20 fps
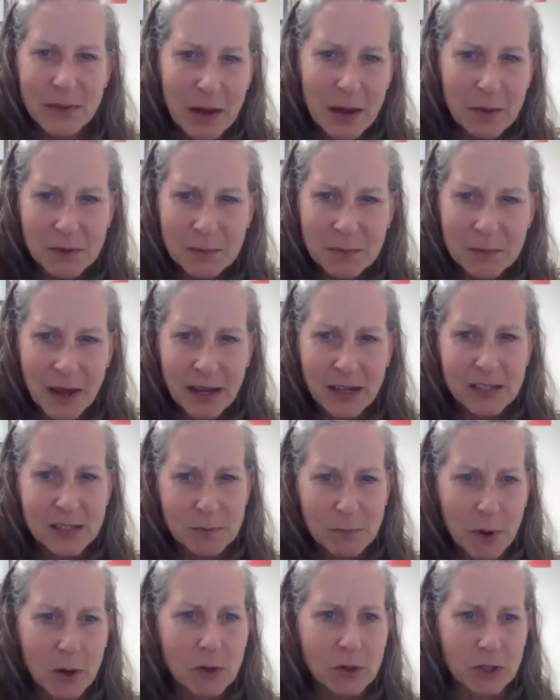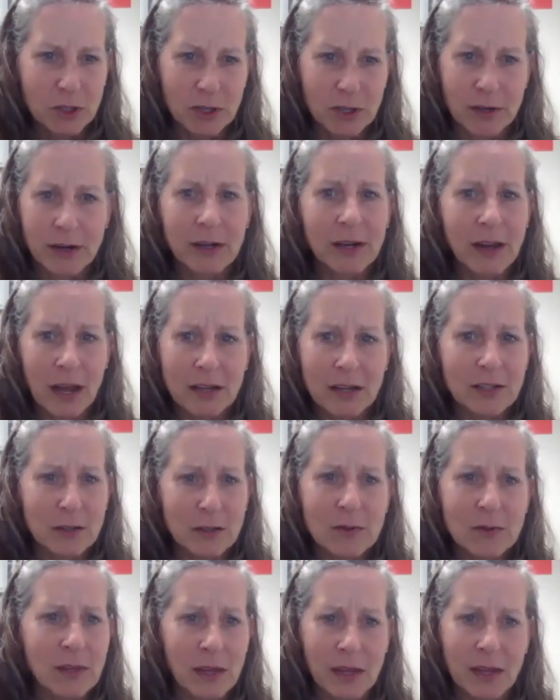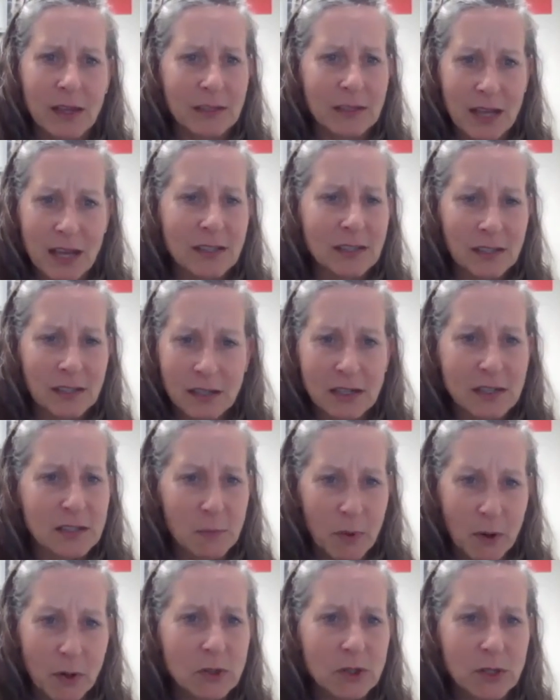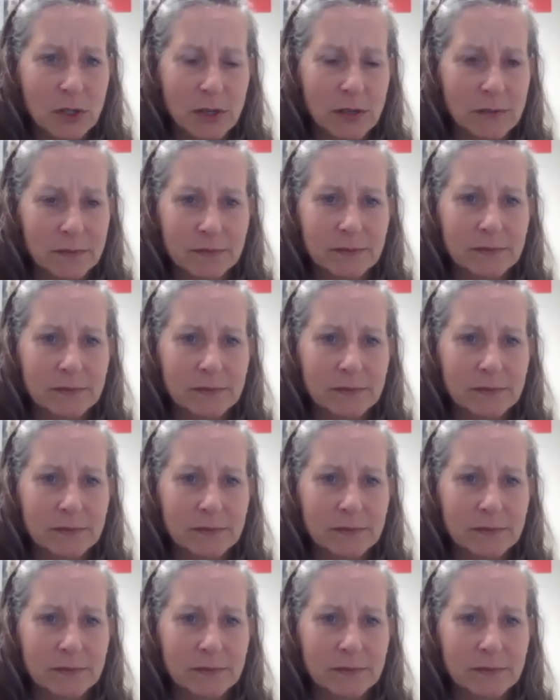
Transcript: was my exposure. And I do think it takes an exposure.